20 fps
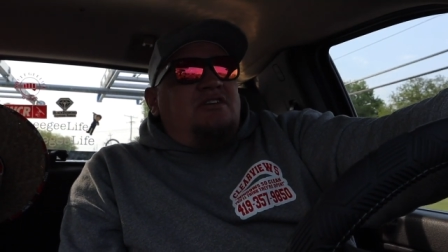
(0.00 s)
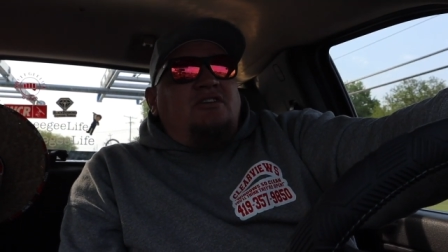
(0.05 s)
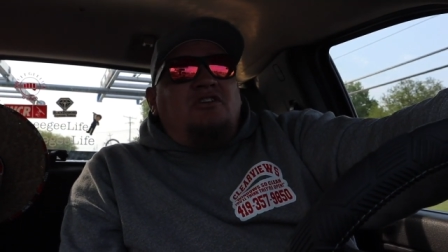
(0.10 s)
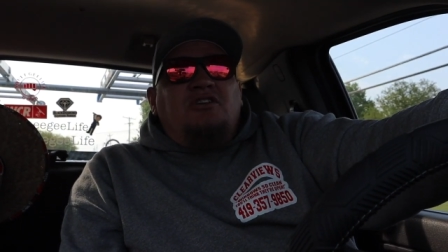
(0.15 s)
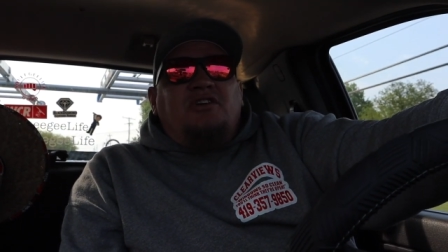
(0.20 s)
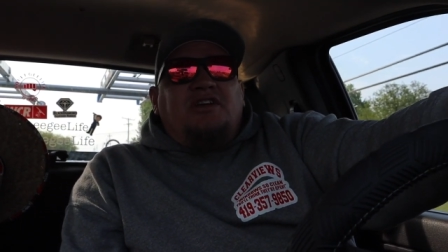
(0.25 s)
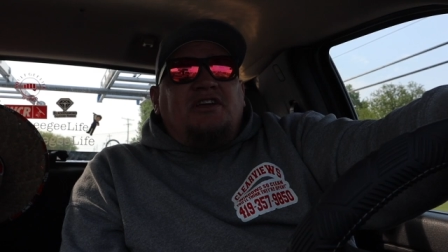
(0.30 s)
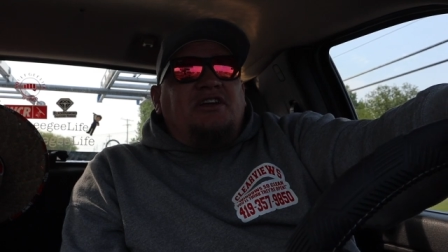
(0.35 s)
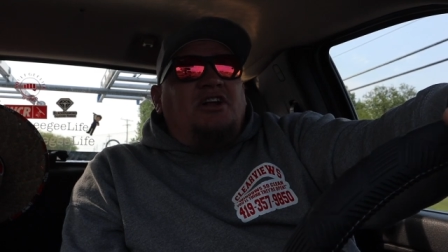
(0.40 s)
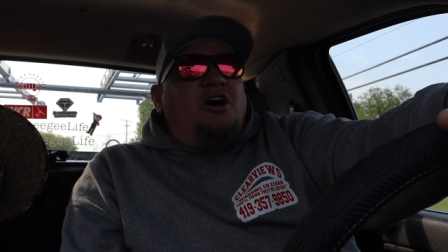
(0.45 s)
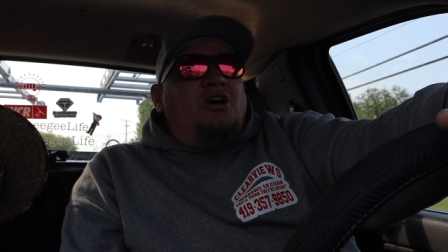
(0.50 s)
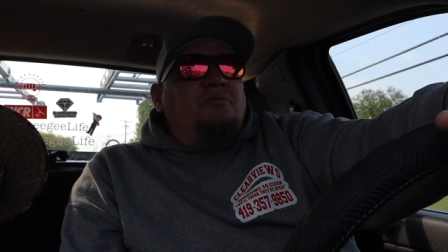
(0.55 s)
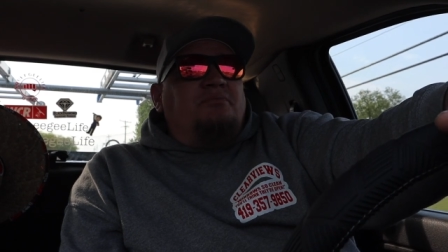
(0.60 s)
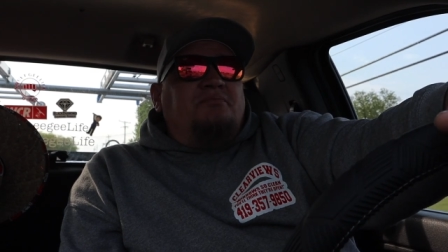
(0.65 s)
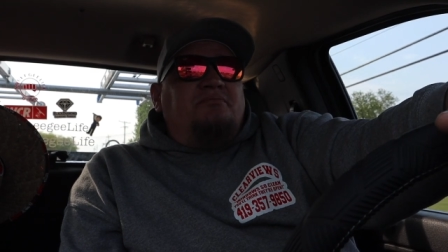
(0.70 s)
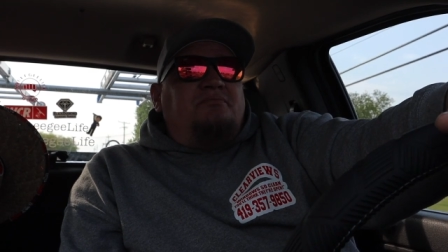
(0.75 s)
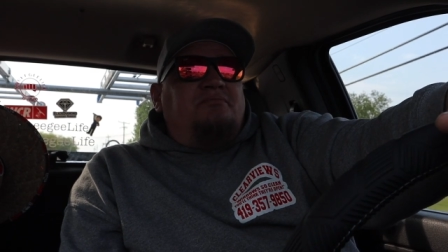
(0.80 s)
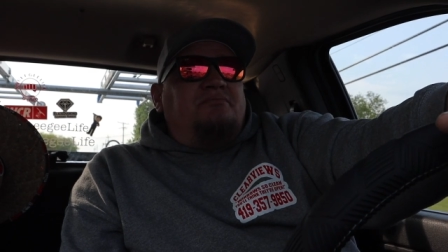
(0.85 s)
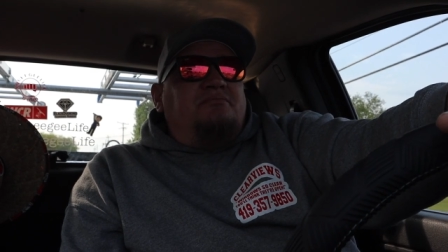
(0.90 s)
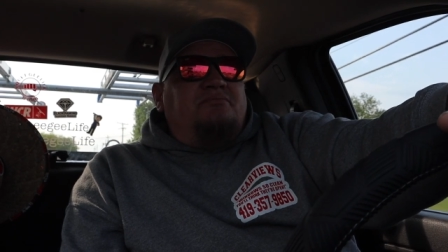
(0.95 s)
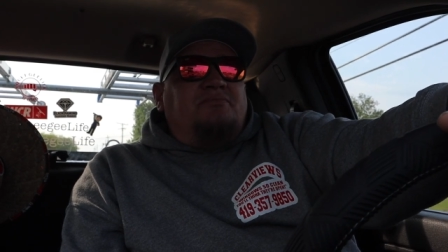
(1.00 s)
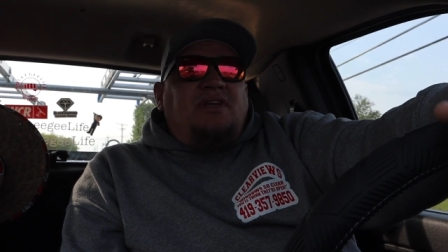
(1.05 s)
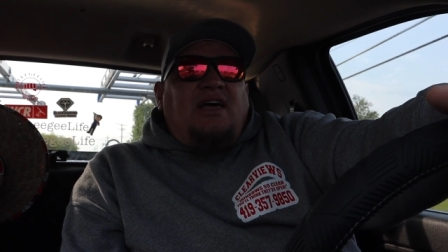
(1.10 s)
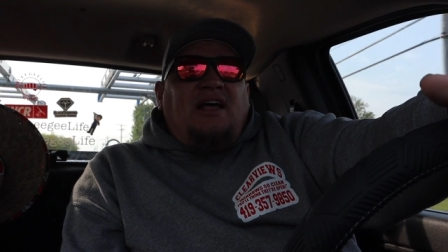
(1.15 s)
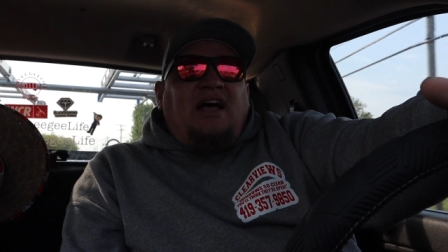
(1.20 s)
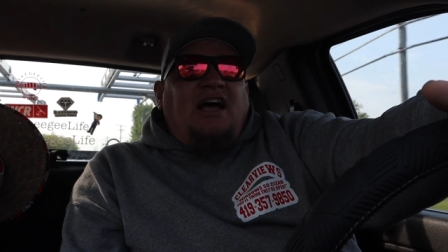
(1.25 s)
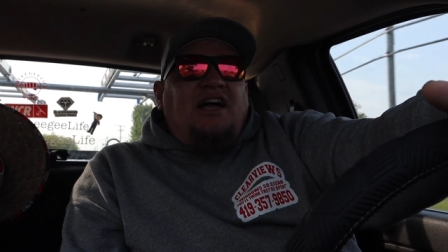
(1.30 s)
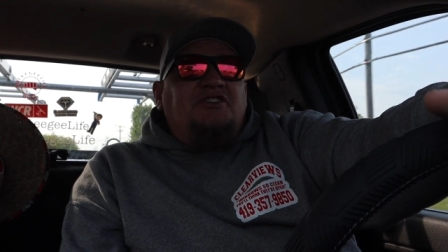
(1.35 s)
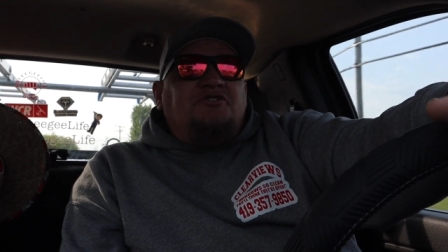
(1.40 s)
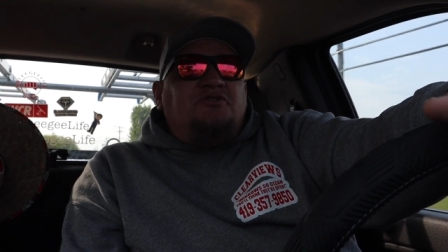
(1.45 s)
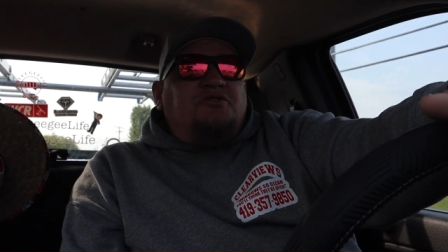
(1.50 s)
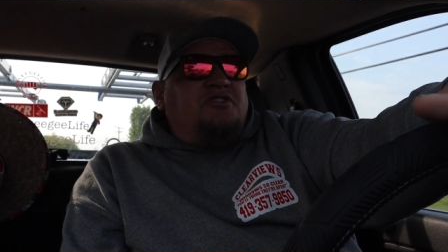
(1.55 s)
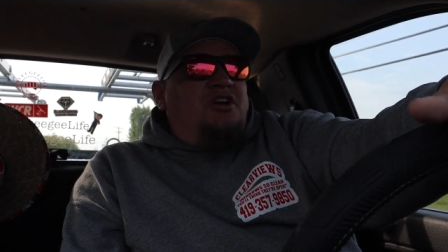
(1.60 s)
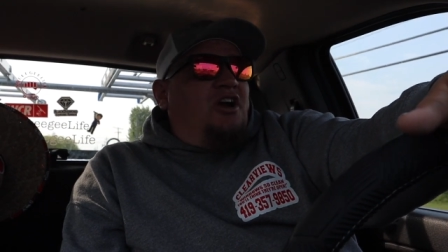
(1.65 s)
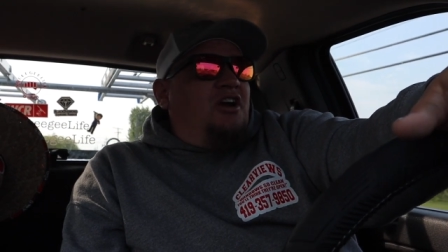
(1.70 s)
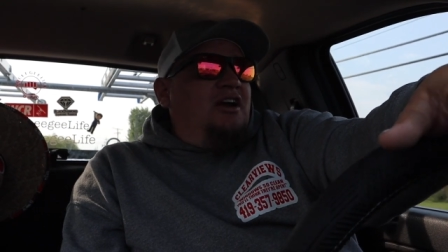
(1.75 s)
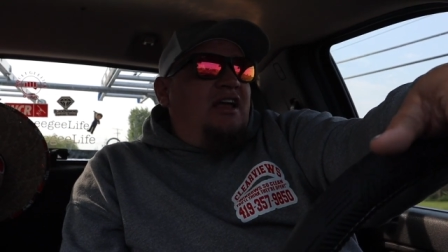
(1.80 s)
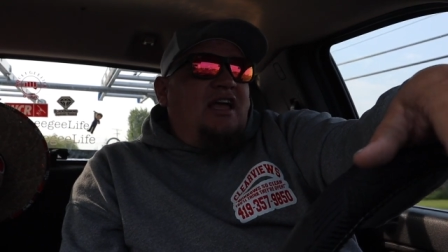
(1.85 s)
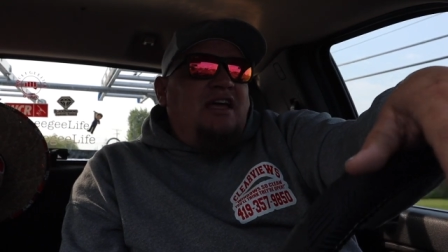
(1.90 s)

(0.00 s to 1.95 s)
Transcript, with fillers: hook it up, that Hydrocart,